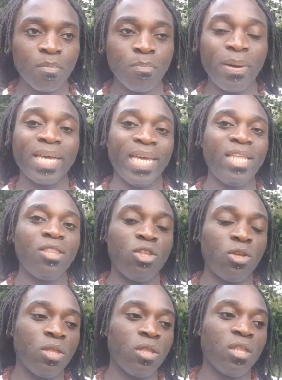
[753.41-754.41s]
back
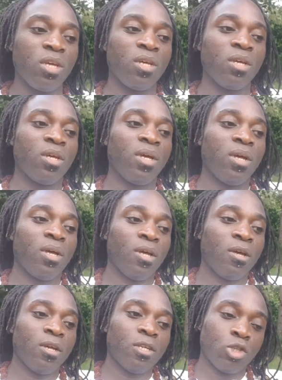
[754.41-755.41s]
into the
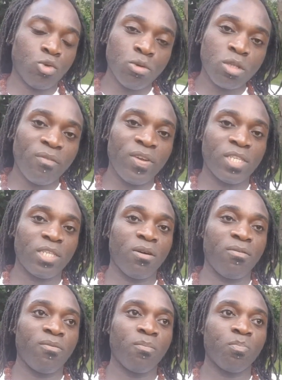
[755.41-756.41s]
source of itself.